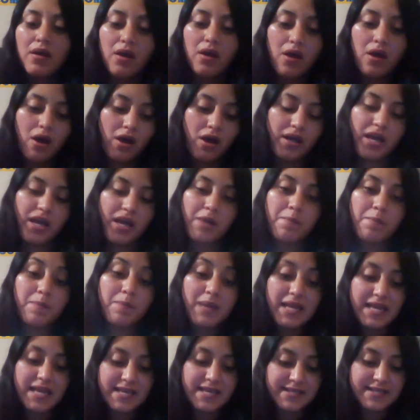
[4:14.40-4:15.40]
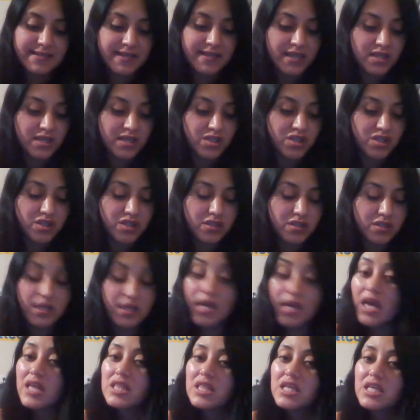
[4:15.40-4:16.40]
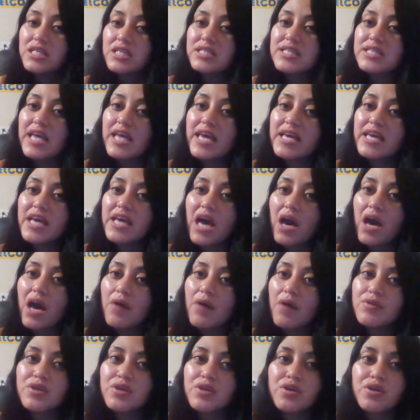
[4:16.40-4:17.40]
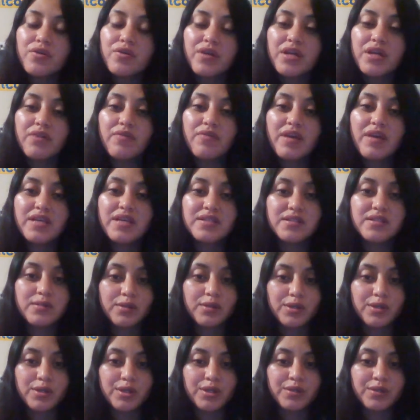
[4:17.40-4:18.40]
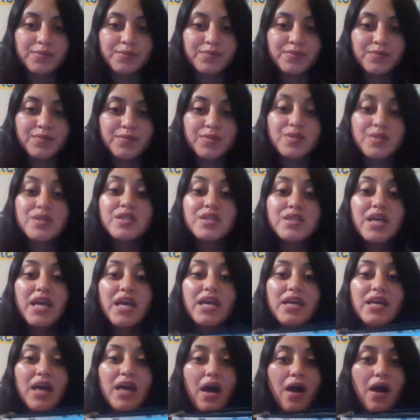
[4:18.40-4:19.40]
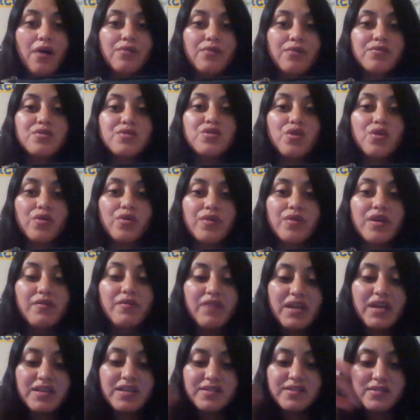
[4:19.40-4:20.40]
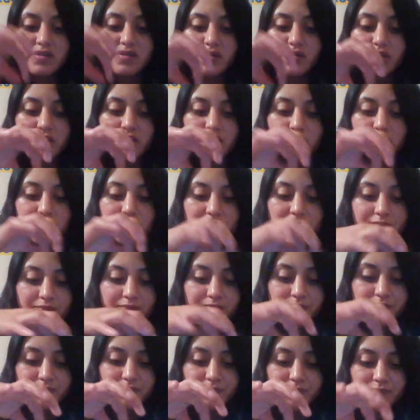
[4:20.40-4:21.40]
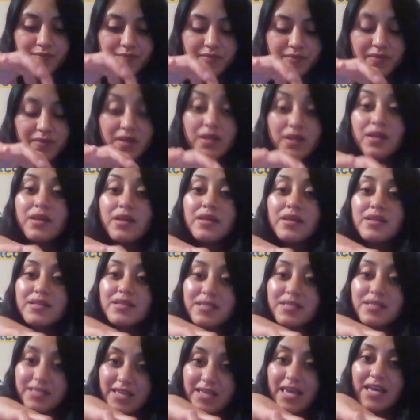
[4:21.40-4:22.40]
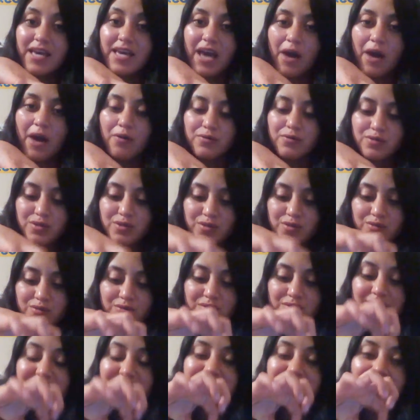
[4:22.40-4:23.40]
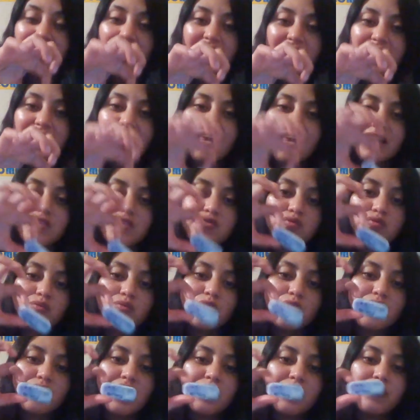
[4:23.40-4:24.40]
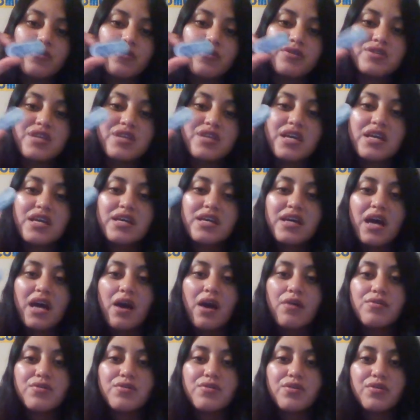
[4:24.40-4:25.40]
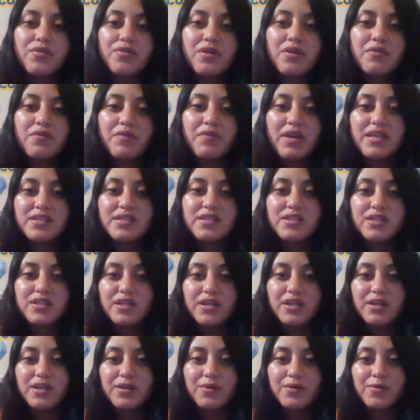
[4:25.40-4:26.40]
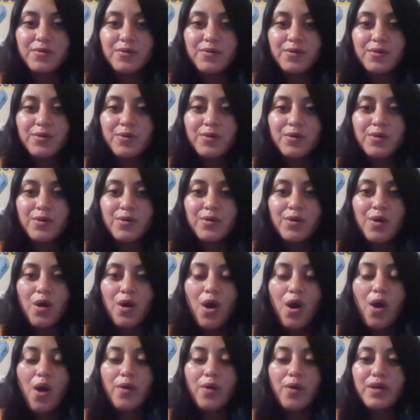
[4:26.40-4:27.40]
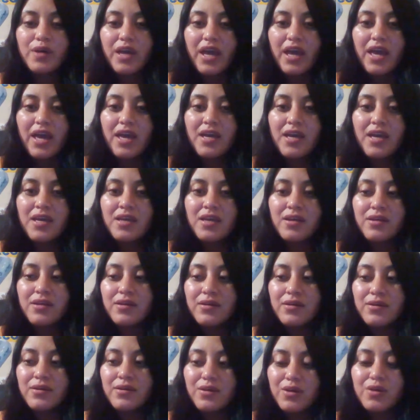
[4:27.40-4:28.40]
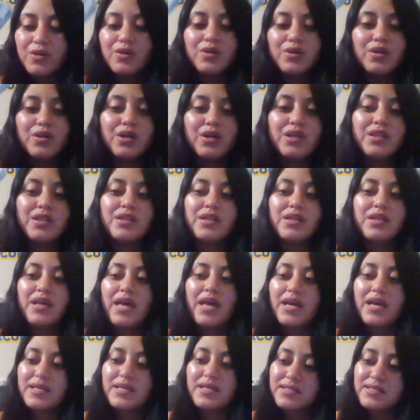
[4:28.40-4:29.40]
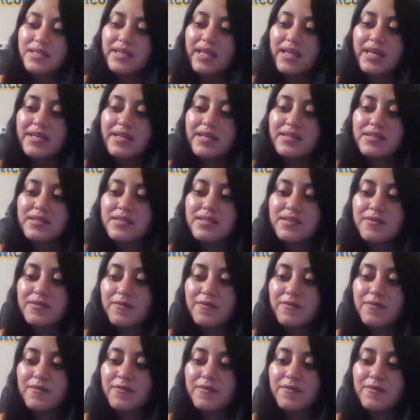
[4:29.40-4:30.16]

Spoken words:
Okay, please, Haddie, take out your eraser. Take out your eraser. Take out. Saque su borrador. Take out your eraser. Okay, good, excellent.